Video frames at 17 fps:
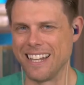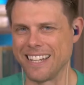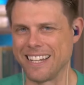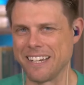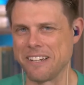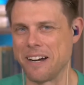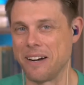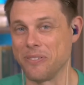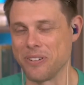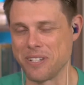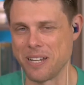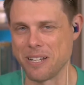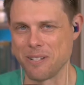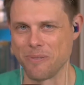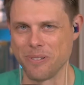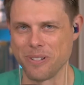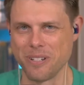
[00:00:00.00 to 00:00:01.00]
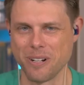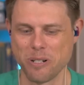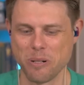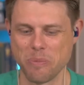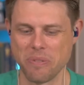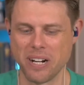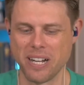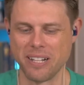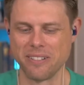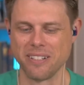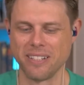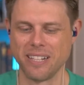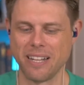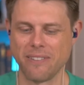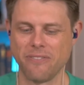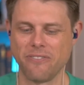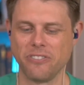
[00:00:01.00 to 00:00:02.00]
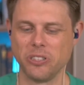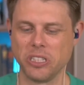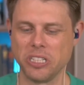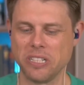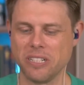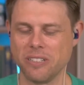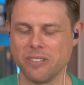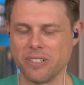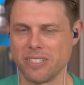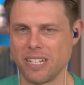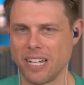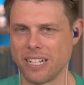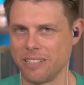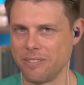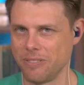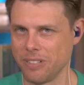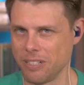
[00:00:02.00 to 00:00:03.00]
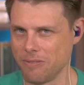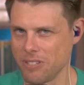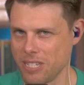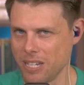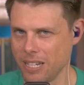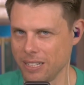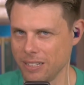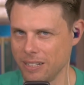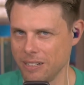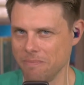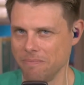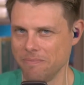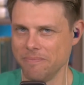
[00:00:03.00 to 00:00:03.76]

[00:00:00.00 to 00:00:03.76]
like a conversation with Dr. Brown to like fully know exactly what he was saying. Well,